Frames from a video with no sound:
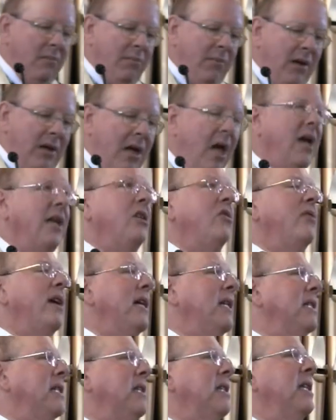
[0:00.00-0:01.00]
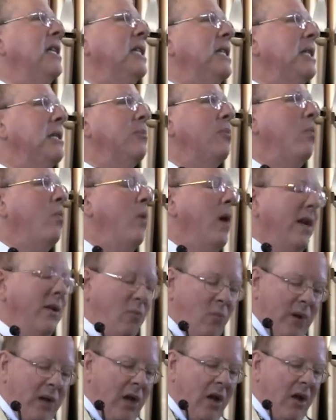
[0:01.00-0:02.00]
But contrast this
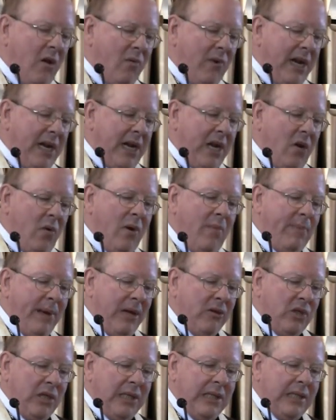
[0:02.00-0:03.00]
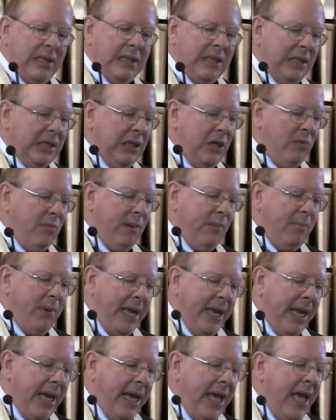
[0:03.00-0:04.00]
what we already know about Jesus as a human
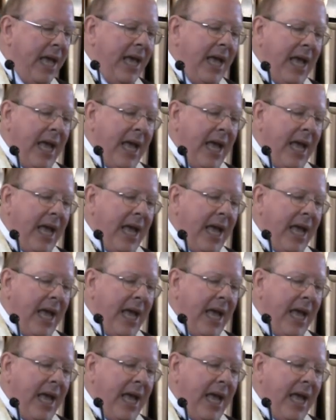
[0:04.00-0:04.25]
being.